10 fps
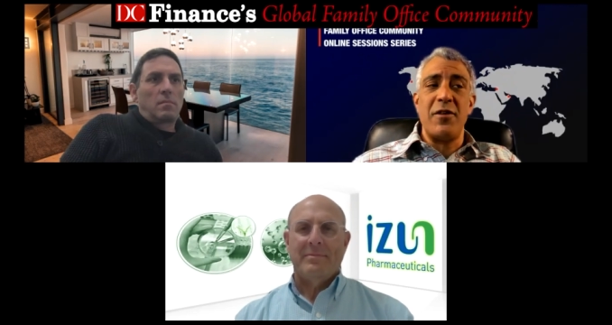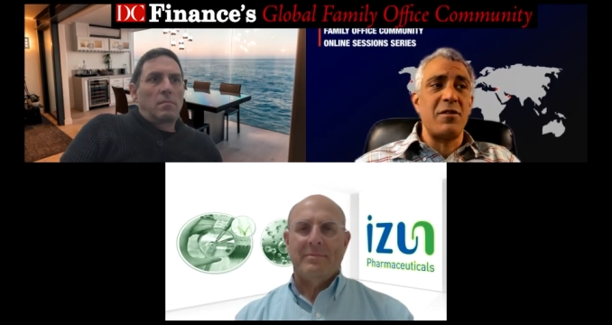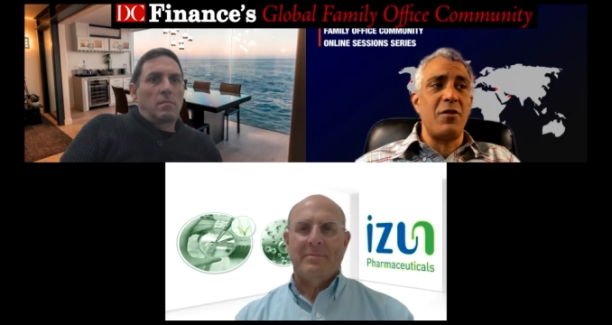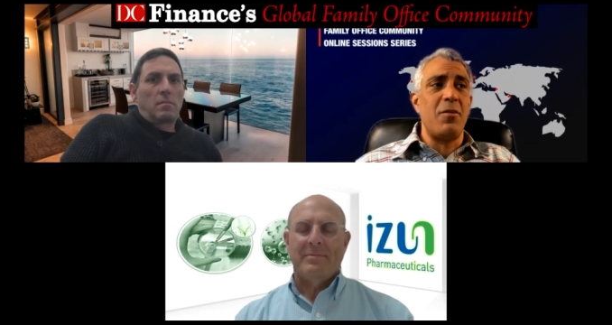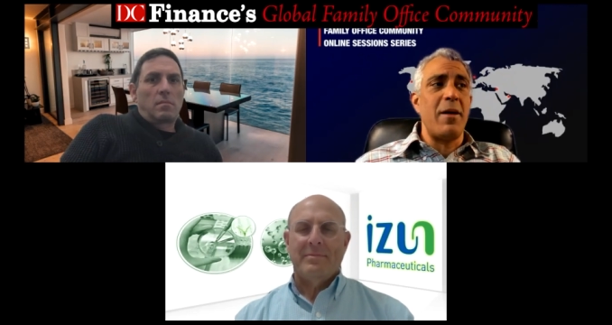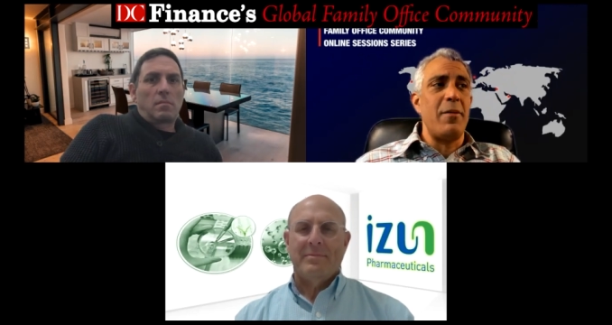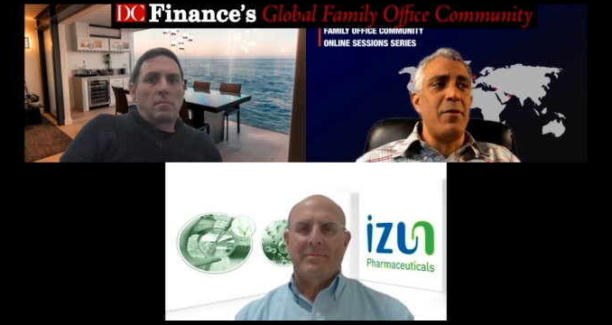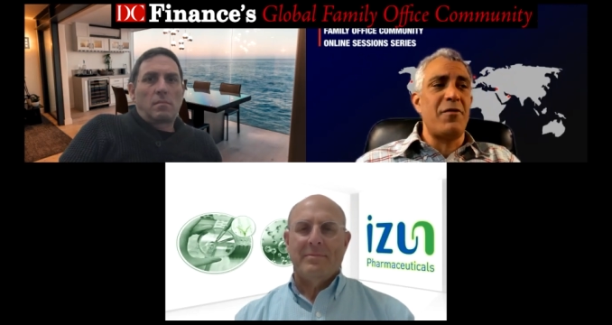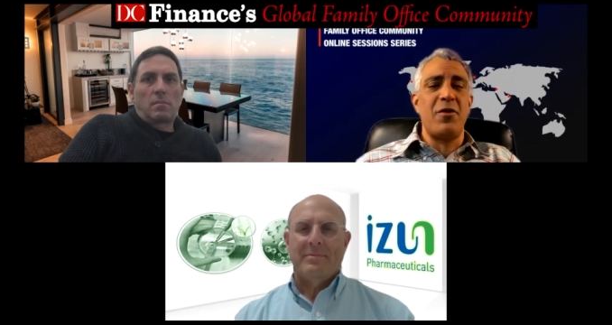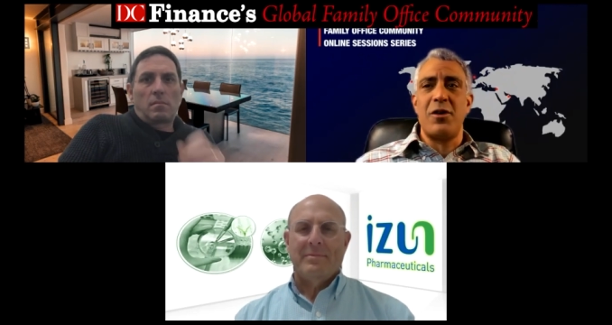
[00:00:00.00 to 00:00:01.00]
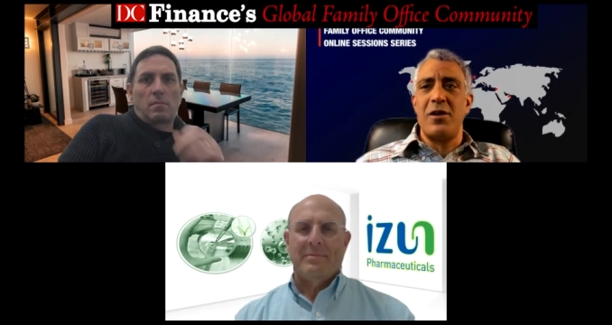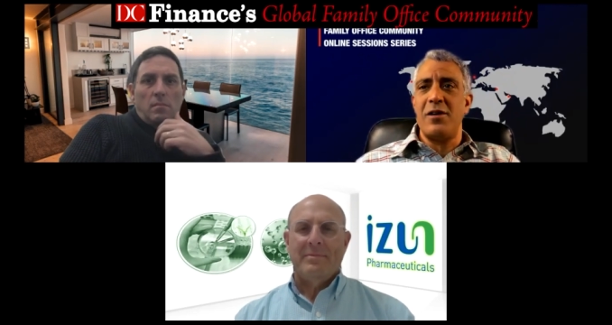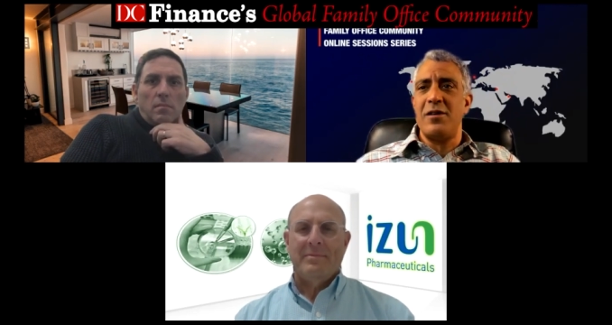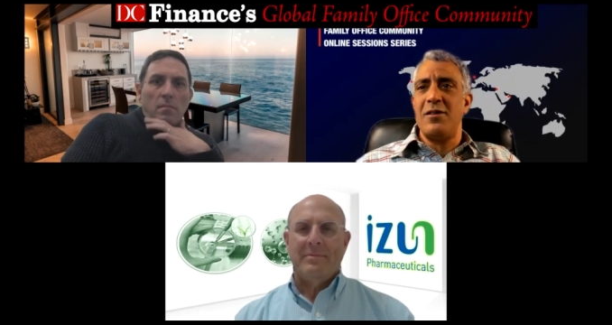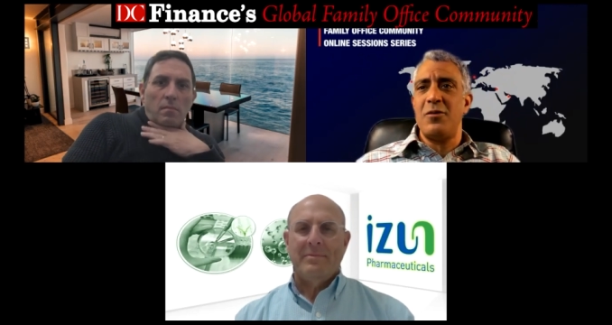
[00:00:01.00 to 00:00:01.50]
Speaker 1: First of all, maybe
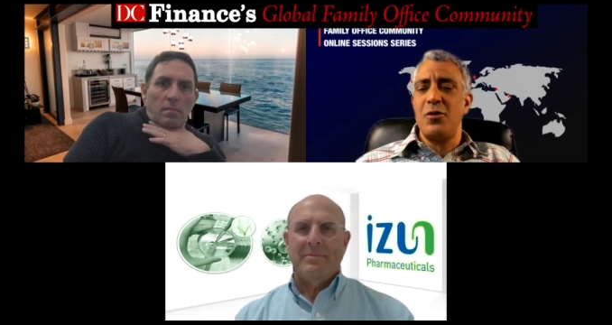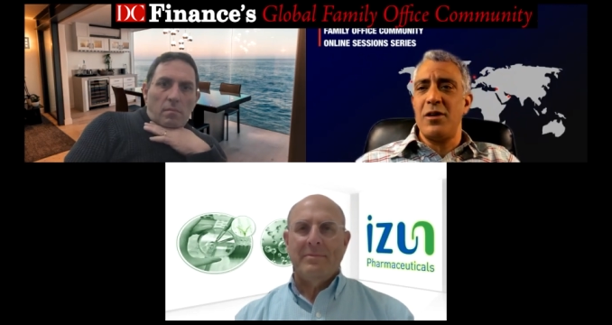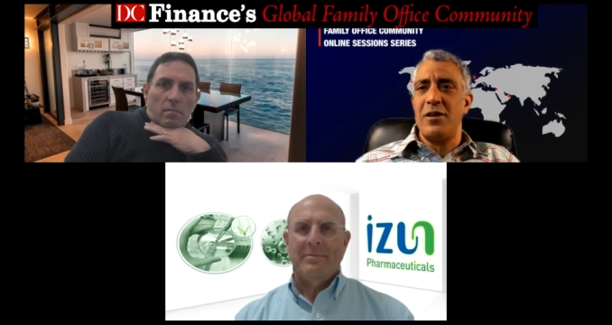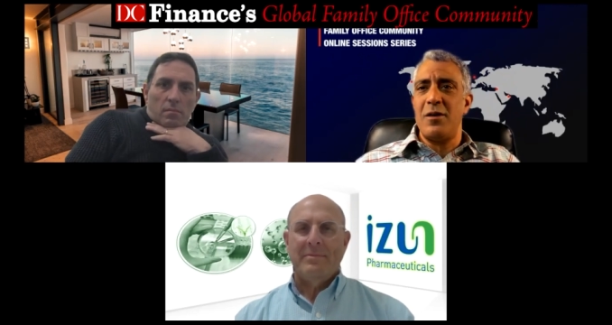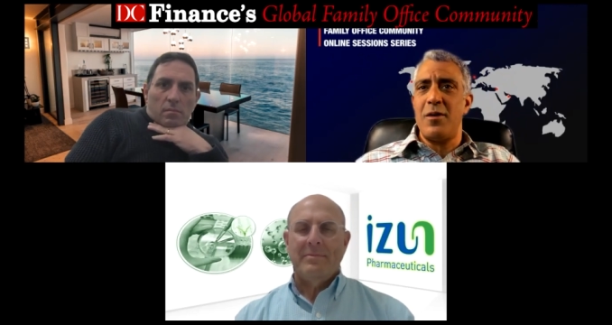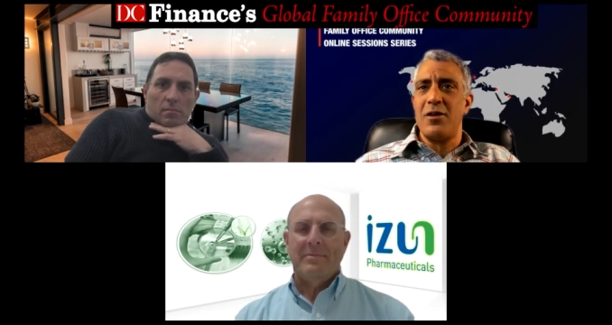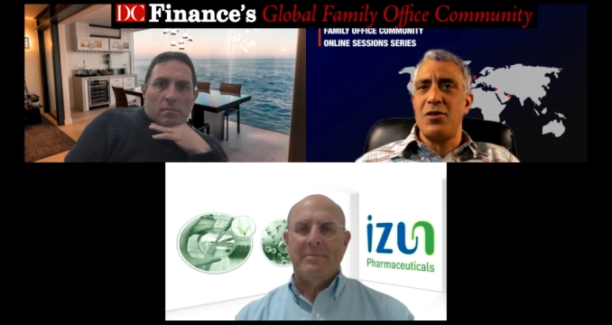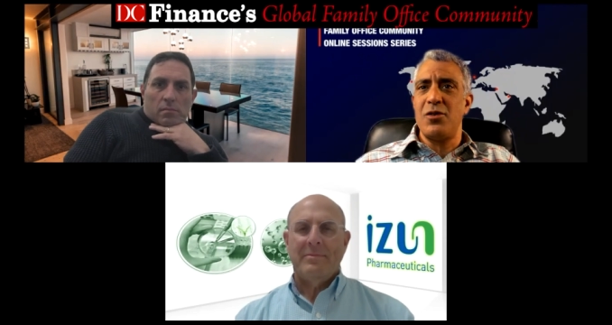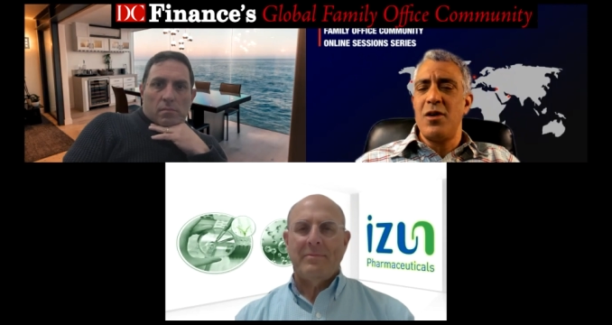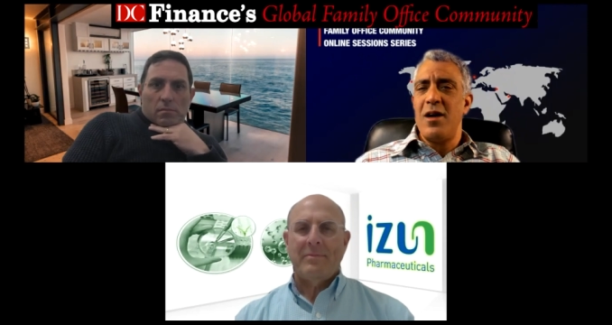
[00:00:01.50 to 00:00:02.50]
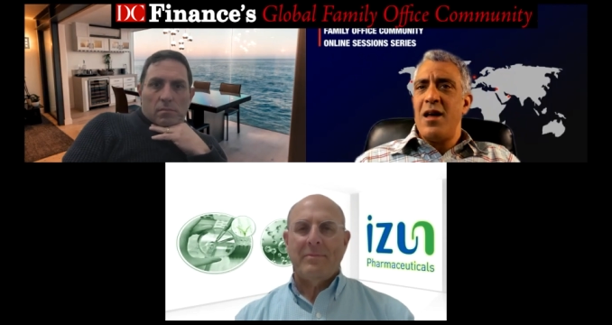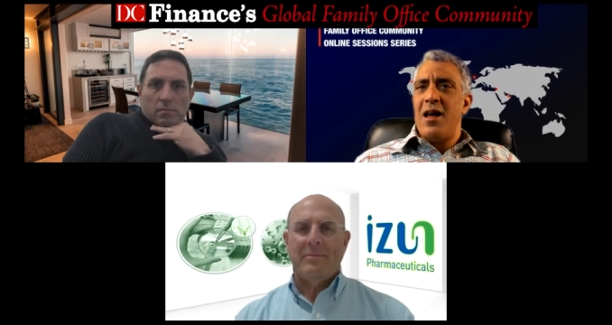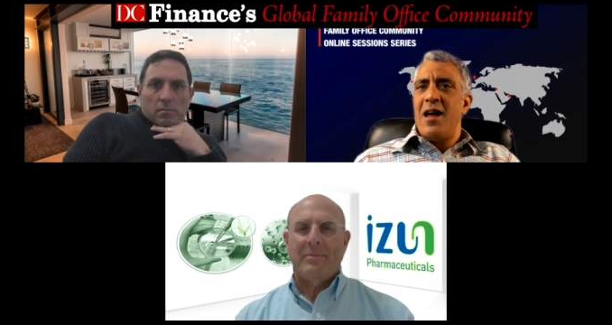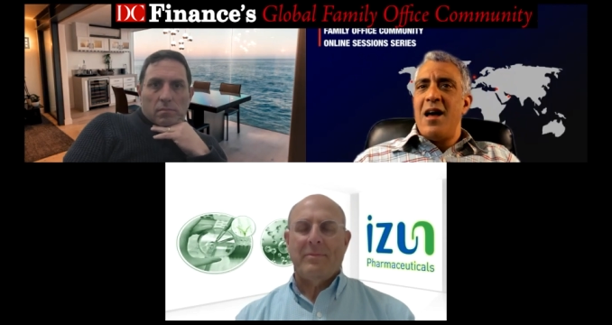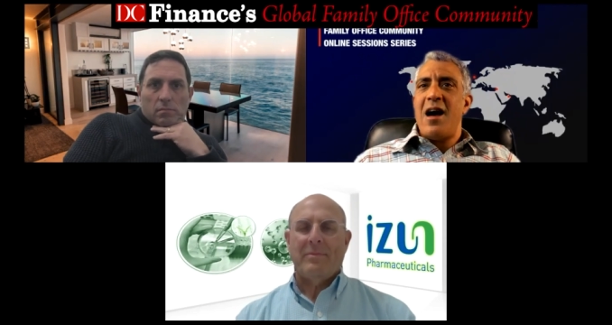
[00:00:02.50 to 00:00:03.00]
before we'll hear about you,
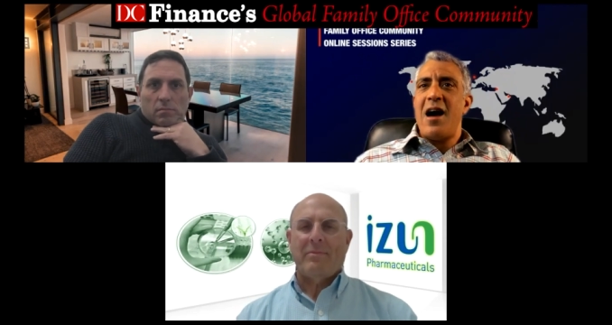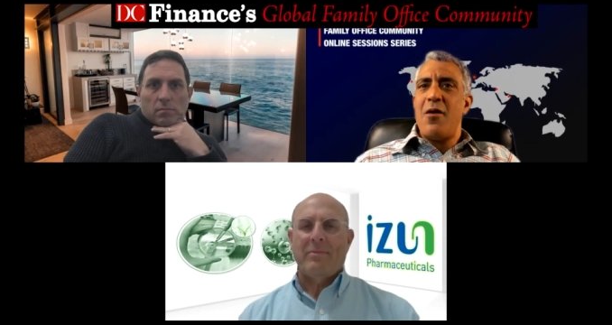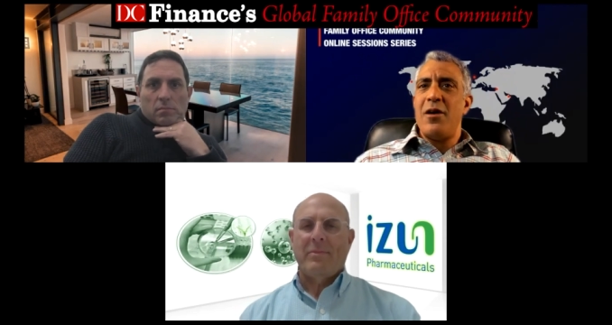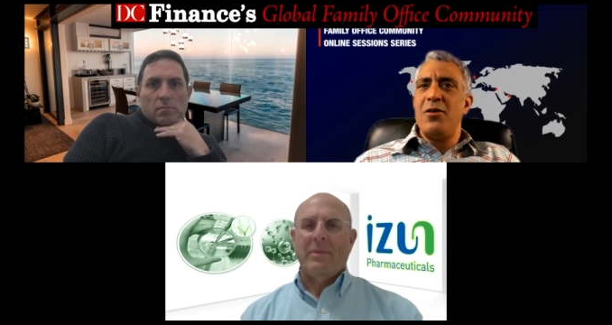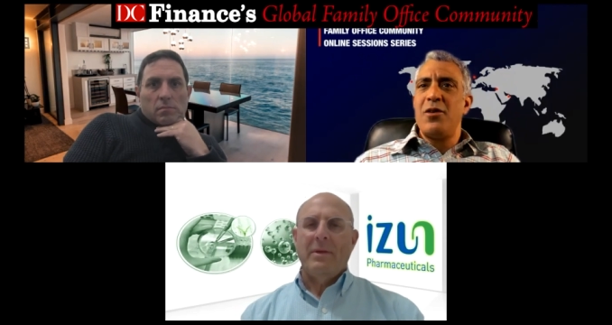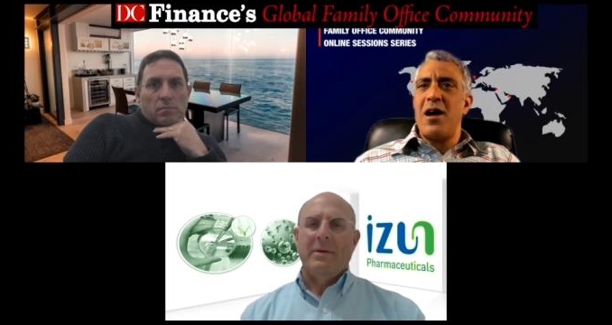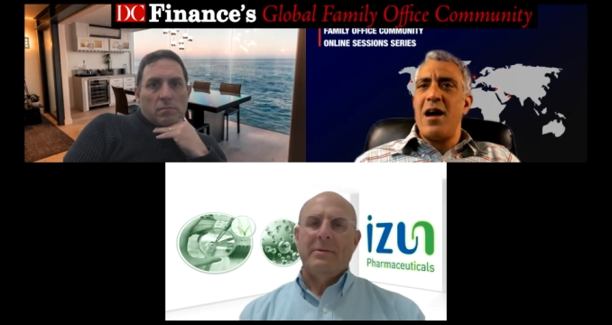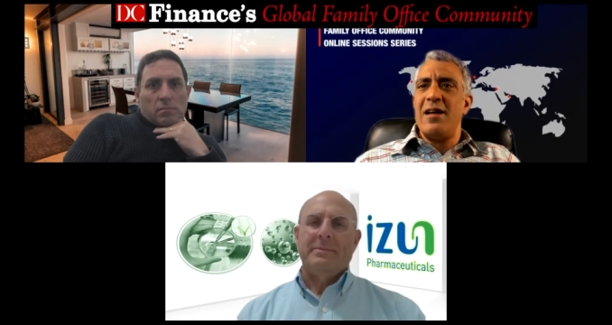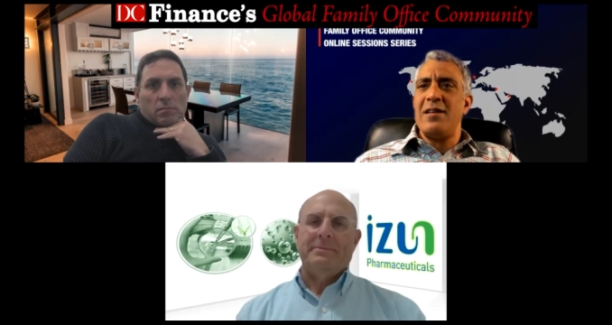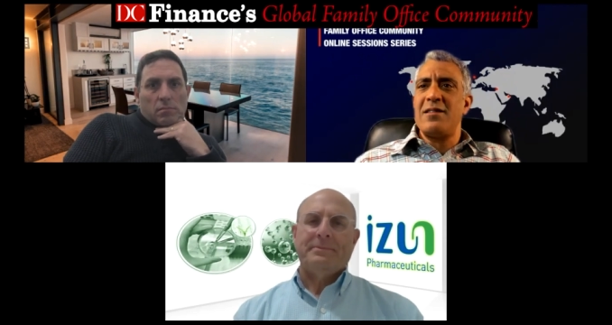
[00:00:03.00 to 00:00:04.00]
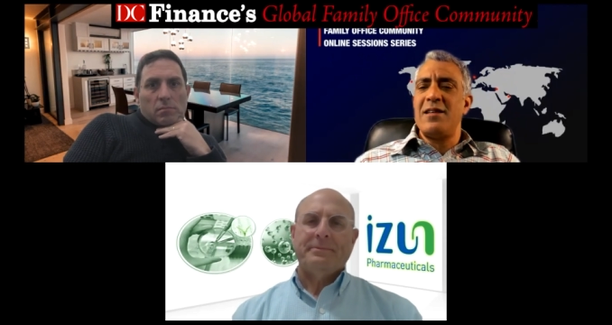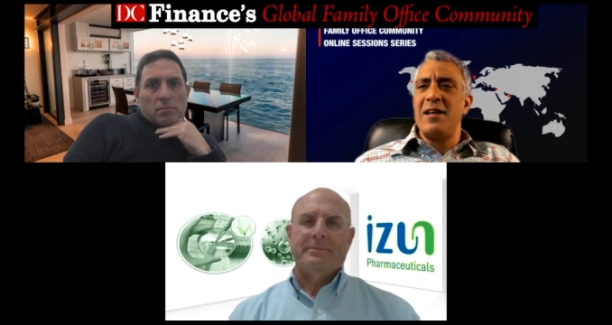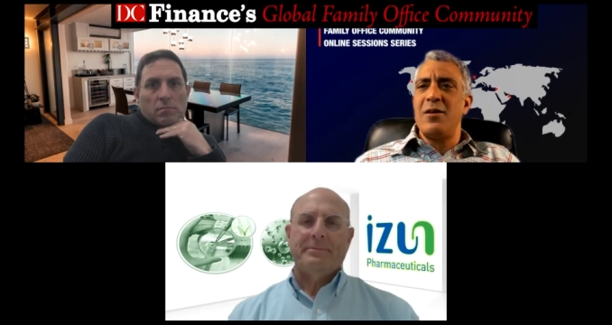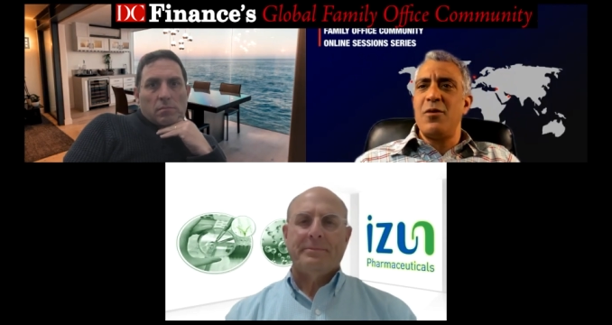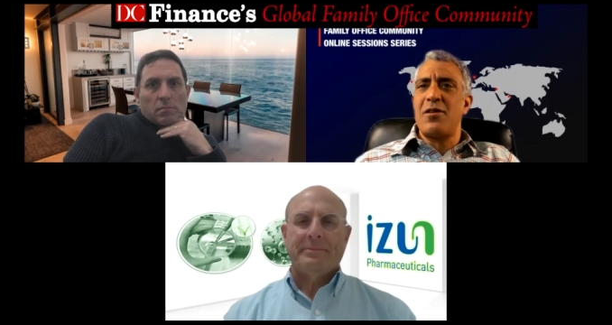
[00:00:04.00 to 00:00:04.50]
how are you guys
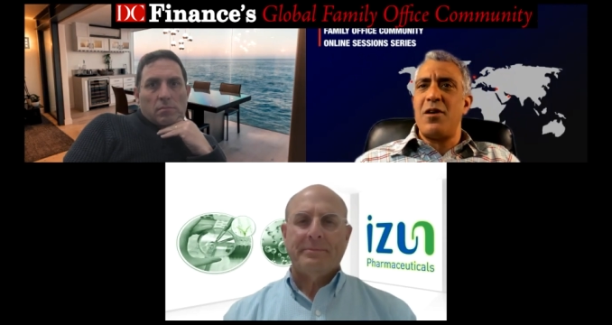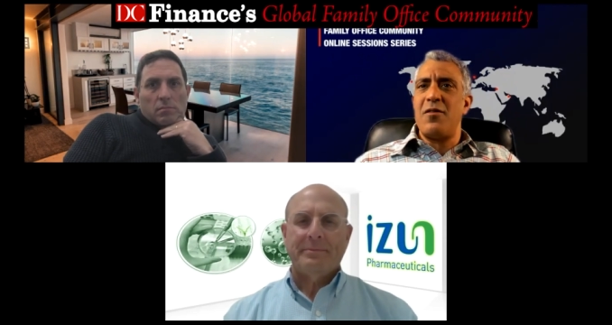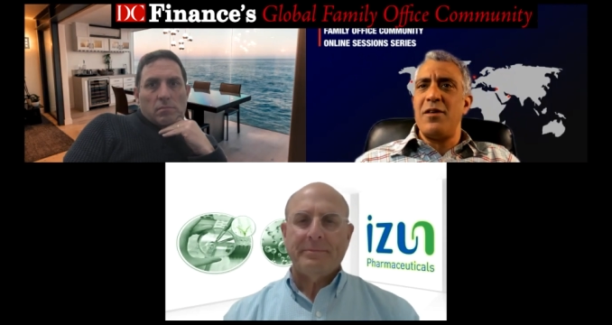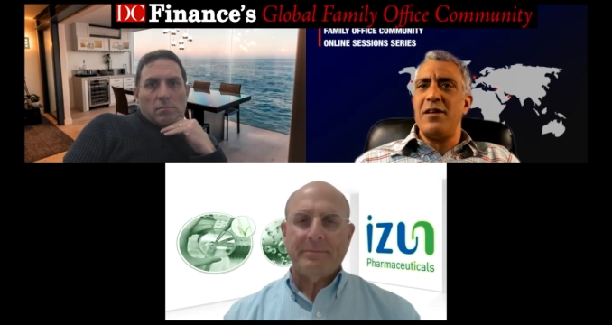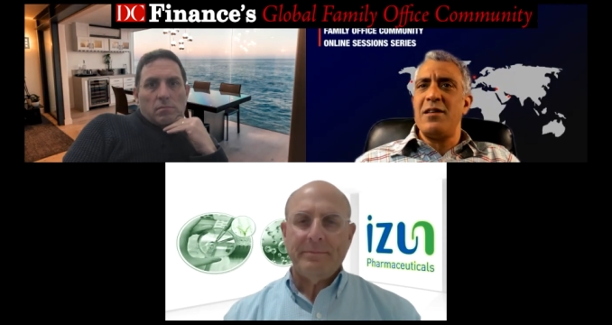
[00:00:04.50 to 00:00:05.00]
dealing with COVID?